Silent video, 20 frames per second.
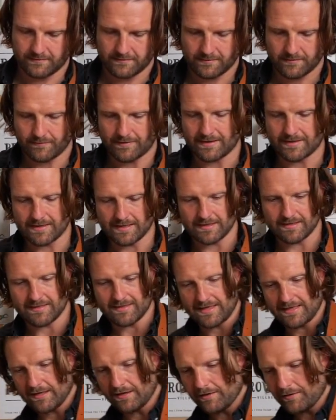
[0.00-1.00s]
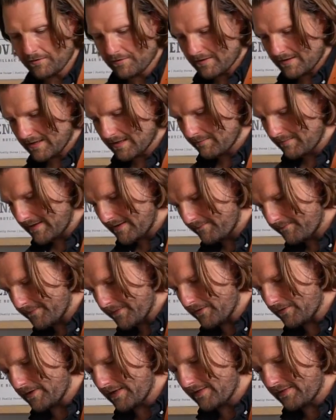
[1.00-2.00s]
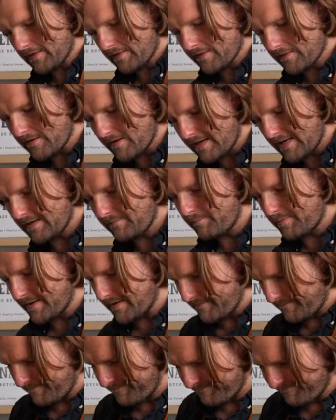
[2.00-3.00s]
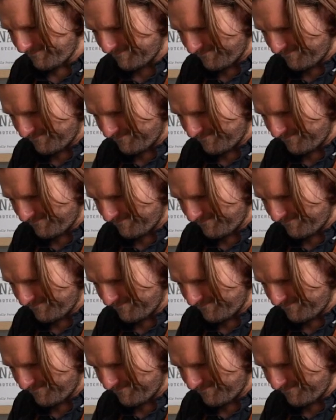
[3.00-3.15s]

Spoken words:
So as you can see, you lose a little bit on either side, but